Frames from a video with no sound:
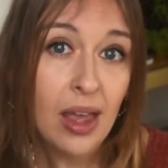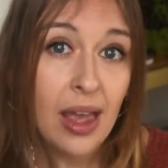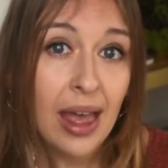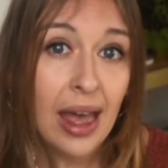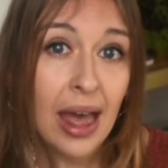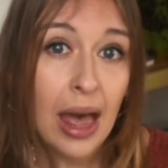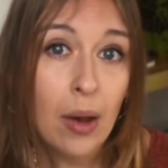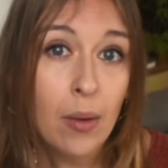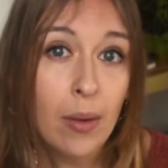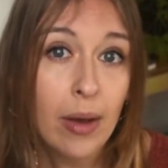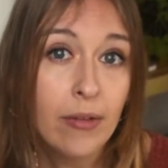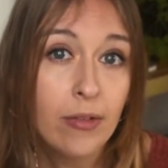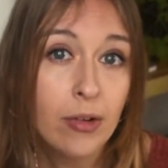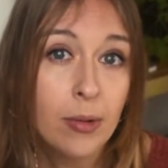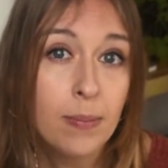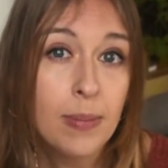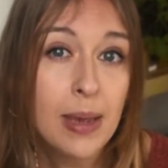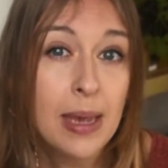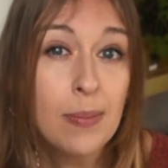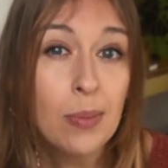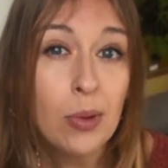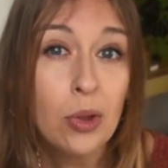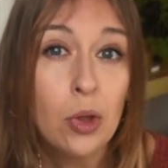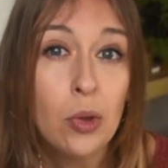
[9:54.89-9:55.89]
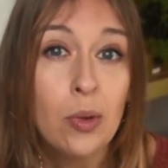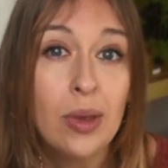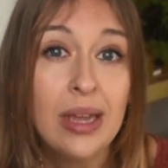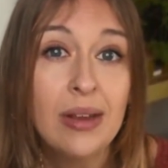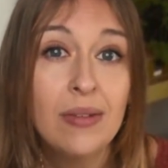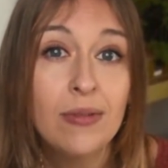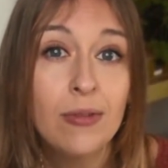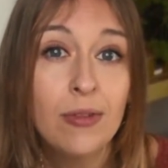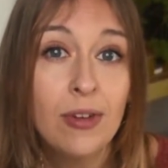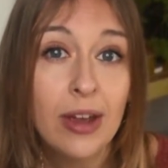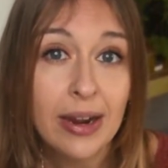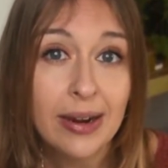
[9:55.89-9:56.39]
However, people who
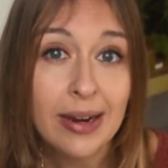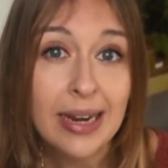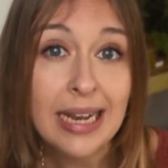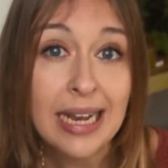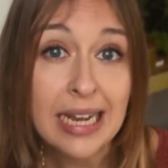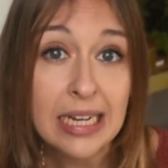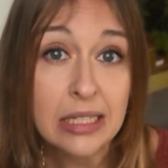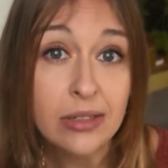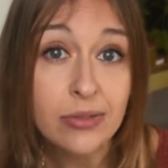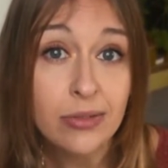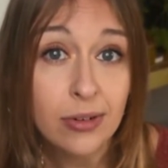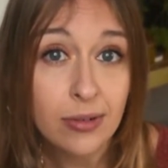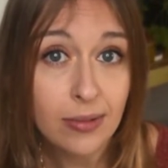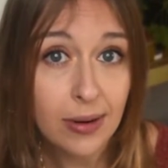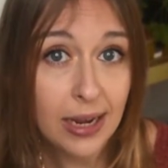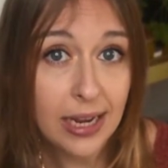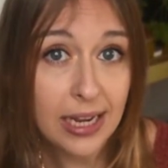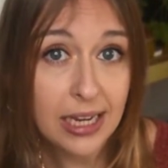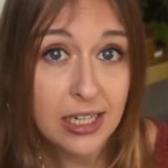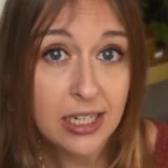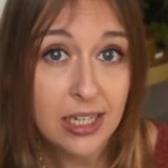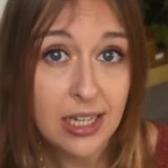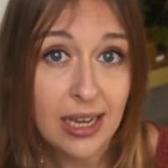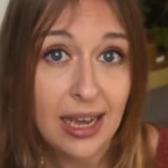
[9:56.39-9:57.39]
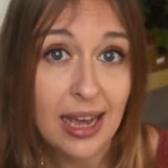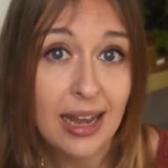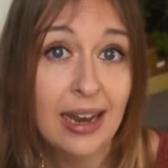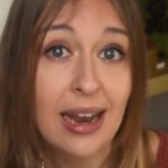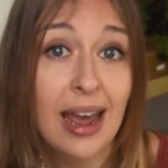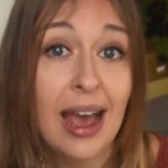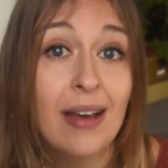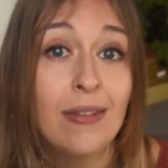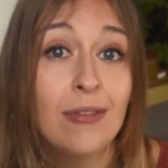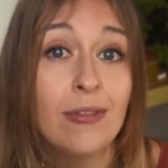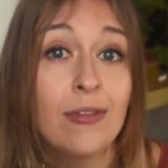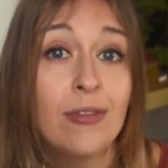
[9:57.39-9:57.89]
eat very little variety and
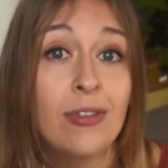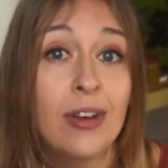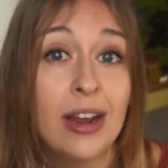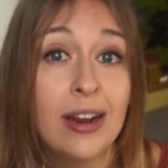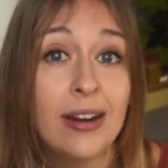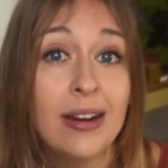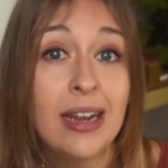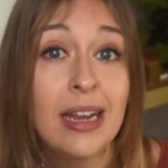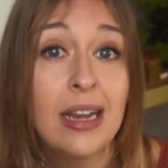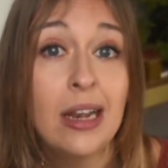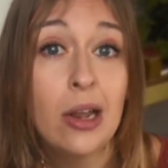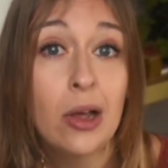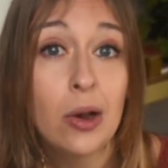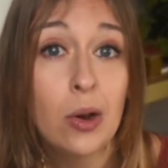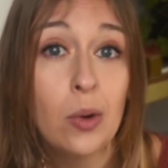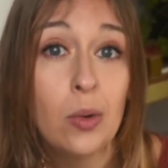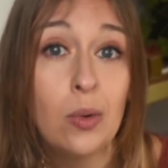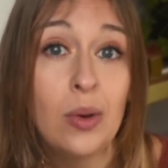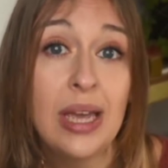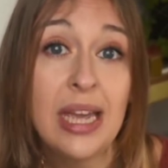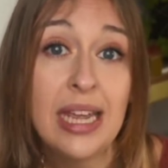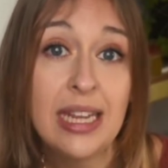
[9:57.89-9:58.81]
have very low